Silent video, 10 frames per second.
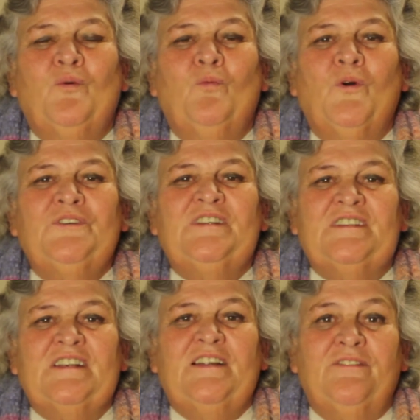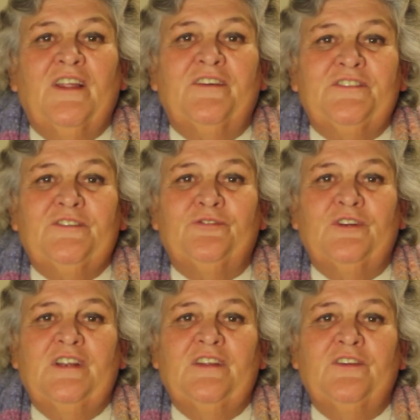wanted to live life
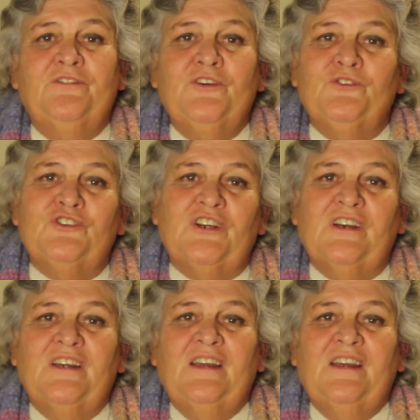differently in the future.